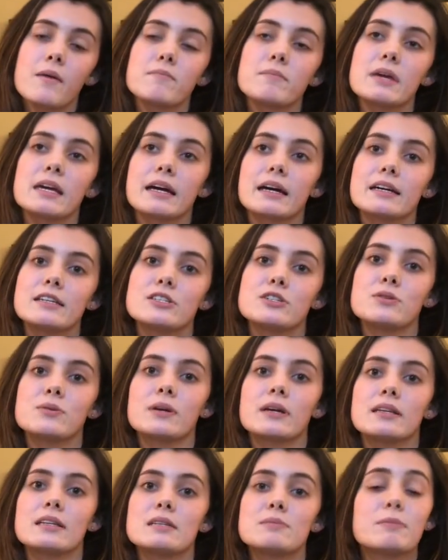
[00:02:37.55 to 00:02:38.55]
because you
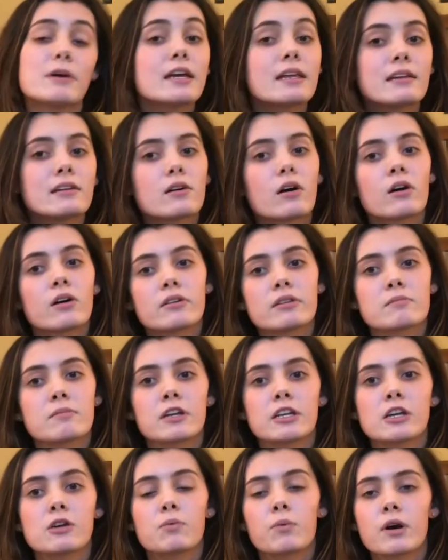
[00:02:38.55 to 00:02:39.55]
can spend all the
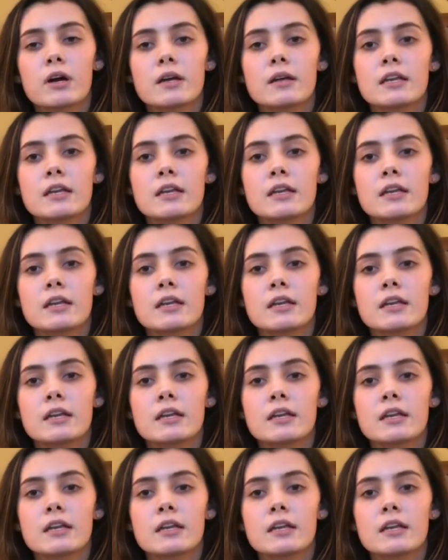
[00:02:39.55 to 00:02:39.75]
money you want